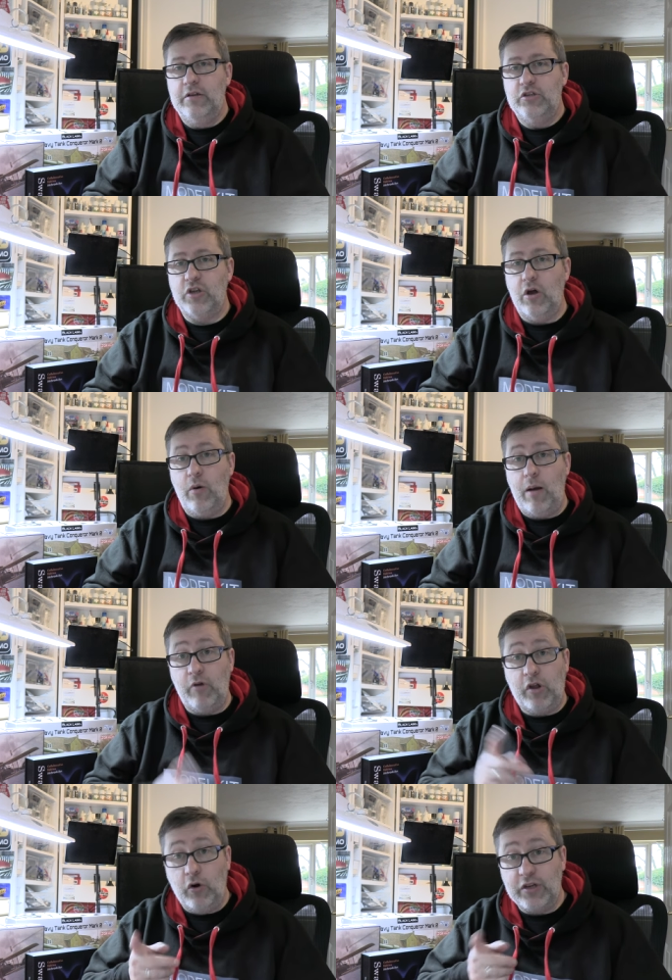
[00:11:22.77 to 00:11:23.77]
So I'm
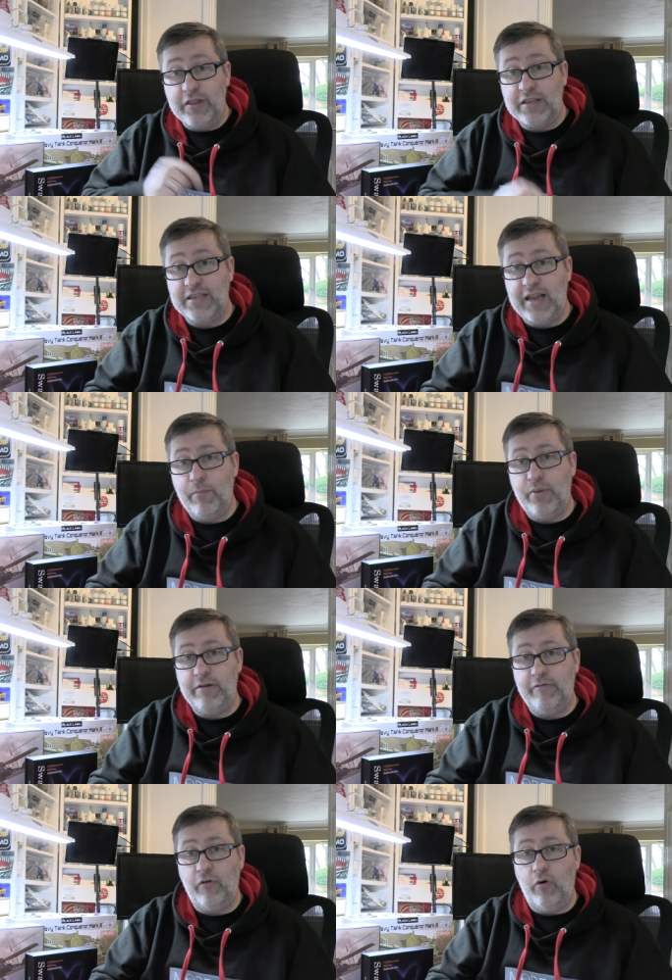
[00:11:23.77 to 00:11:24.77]
recording this in
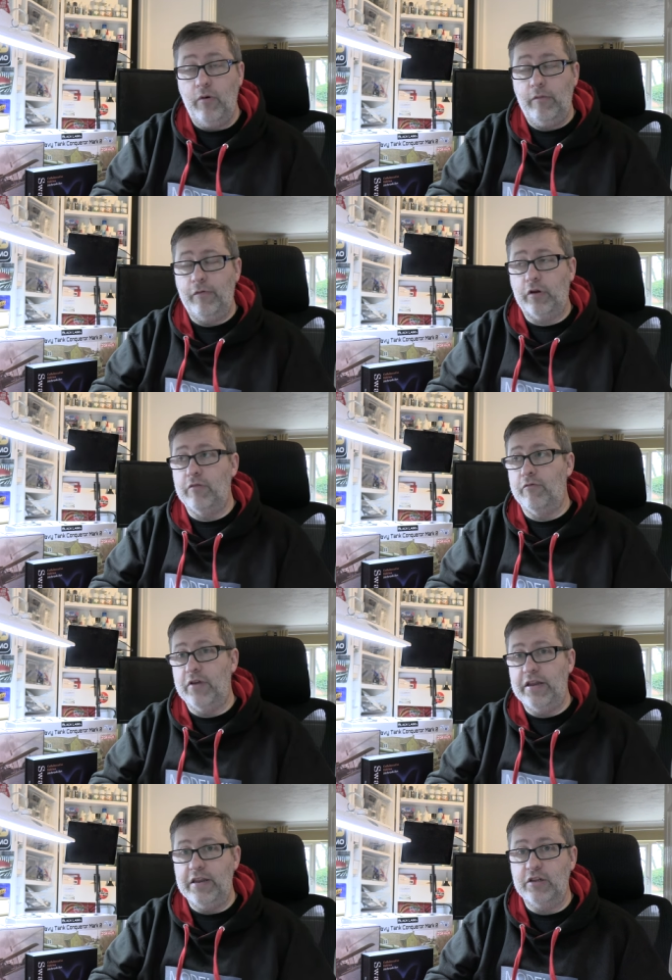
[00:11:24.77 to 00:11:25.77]
MP4 for
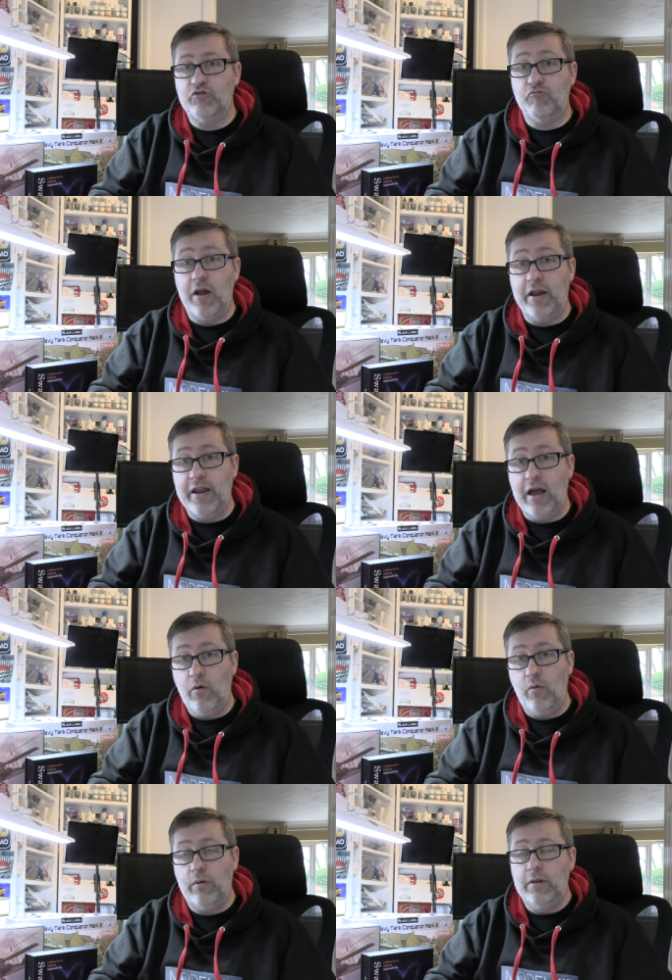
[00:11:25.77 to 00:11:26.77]
convenience right now.